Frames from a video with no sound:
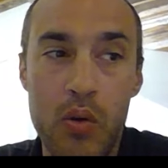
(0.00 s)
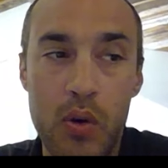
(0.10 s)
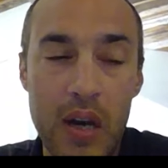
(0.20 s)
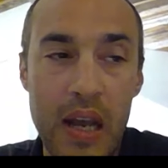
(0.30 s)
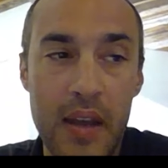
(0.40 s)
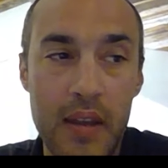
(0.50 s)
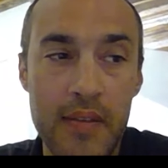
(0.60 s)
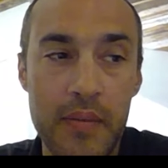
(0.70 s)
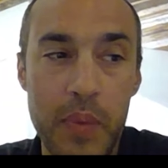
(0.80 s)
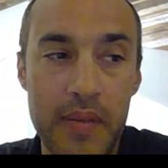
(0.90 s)
all our
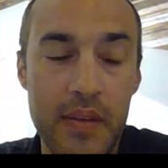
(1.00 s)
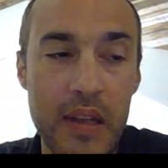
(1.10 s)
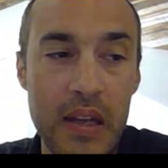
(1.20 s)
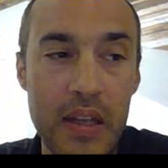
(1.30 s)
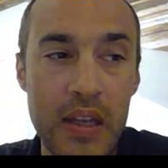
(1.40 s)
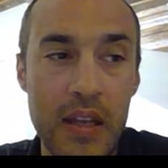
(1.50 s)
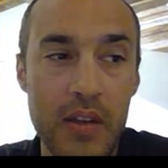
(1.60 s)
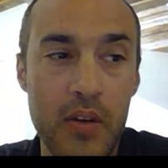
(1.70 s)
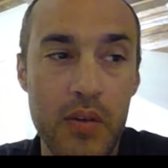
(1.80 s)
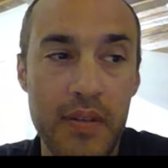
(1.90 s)
clients
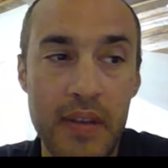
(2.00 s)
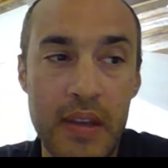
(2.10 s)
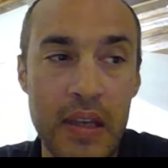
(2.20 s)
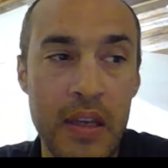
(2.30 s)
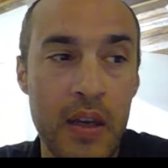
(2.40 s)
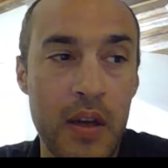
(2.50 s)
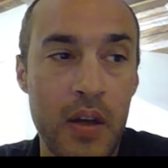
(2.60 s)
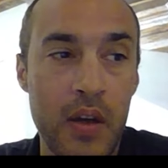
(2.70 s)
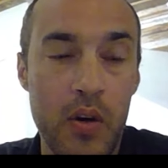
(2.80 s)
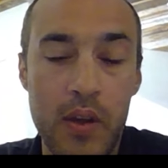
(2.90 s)
personally and, you know,
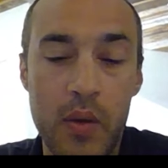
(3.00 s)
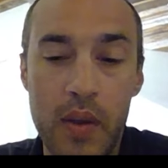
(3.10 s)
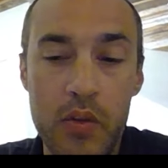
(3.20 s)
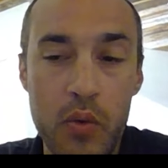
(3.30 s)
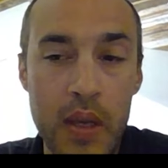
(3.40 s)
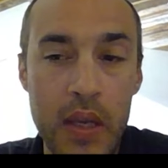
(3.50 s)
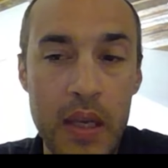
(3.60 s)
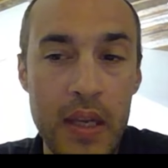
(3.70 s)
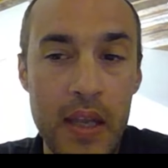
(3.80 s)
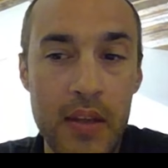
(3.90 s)
see how they were
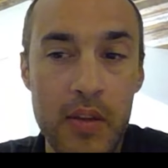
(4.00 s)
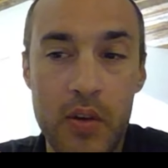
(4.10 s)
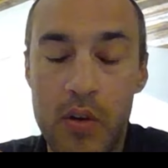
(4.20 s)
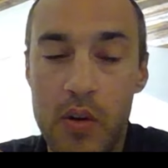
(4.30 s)
doing.